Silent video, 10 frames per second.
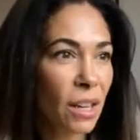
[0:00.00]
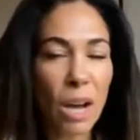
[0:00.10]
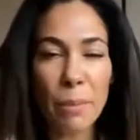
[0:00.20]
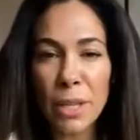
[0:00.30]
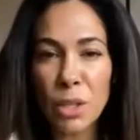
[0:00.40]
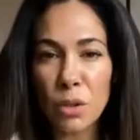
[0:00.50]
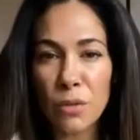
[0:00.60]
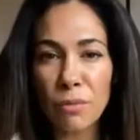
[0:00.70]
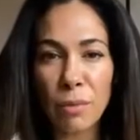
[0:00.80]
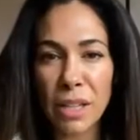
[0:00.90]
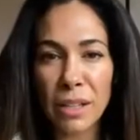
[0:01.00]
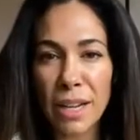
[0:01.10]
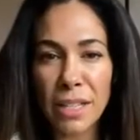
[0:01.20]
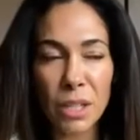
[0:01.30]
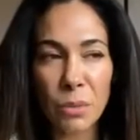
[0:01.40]
I myself went and
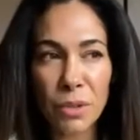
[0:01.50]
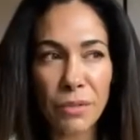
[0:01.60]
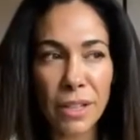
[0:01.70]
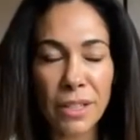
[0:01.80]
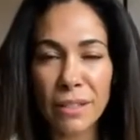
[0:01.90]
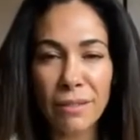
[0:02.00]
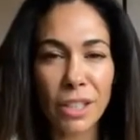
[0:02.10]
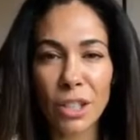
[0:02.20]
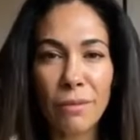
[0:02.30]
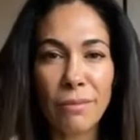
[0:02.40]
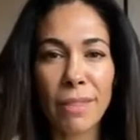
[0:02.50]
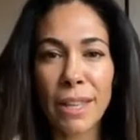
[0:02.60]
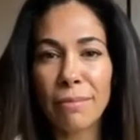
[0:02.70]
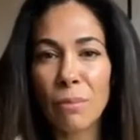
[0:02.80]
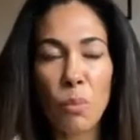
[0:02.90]
had dinner with a friend, and, you know,
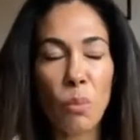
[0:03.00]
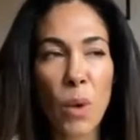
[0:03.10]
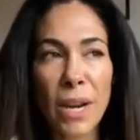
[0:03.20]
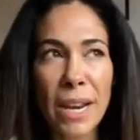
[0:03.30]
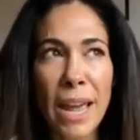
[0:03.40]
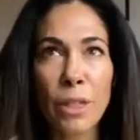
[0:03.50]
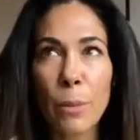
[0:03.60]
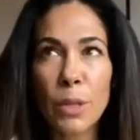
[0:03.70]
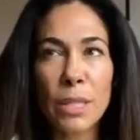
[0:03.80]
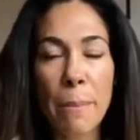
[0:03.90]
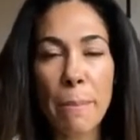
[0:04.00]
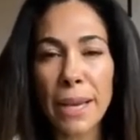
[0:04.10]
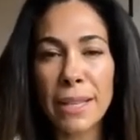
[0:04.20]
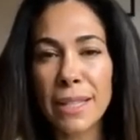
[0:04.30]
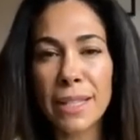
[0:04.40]
then went and had the most
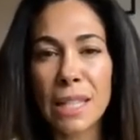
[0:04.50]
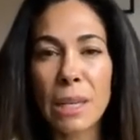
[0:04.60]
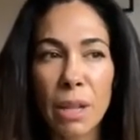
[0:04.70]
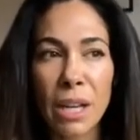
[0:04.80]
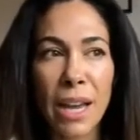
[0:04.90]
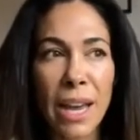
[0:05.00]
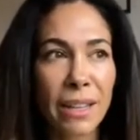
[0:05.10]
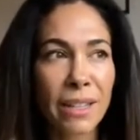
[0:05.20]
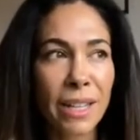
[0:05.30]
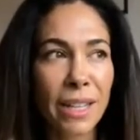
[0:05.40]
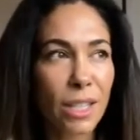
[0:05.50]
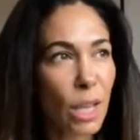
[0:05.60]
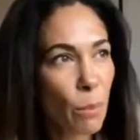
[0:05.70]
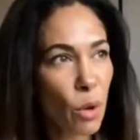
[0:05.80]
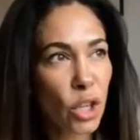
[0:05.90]
amazing sleep. Like I had, because I
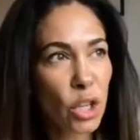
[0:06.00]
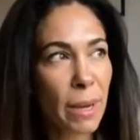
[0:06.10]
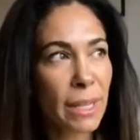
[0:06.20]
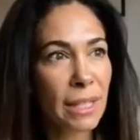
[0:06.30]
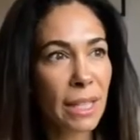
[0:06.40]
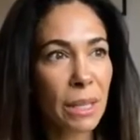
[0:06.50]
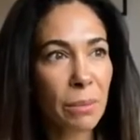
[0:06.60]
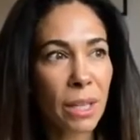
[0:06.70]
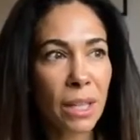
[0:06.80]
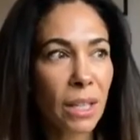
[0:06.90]
monitor my sleep,